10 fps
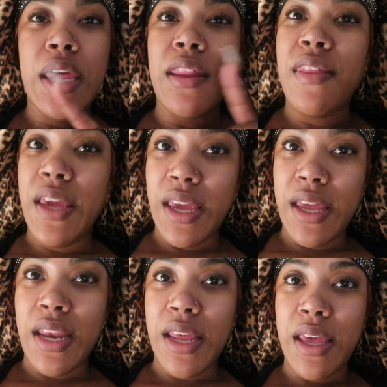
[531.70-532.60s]

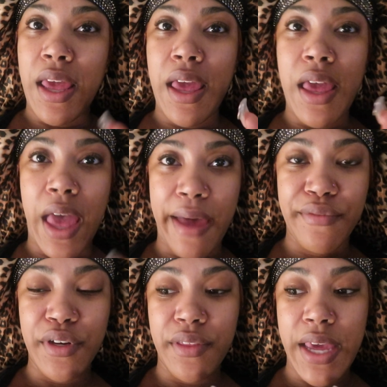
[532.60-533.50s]
Then
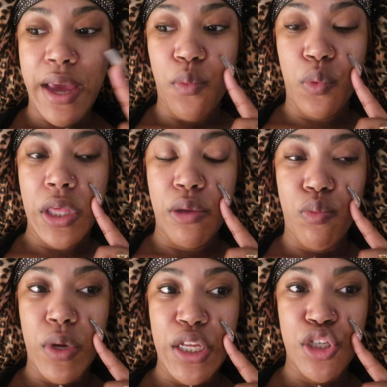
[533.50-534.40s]
after that, we
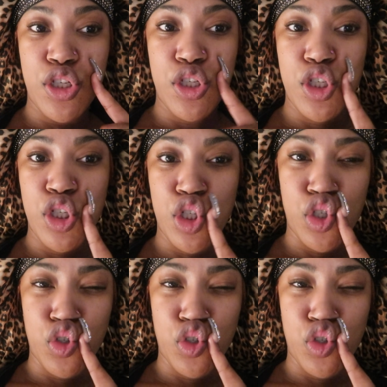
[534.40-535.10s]
went to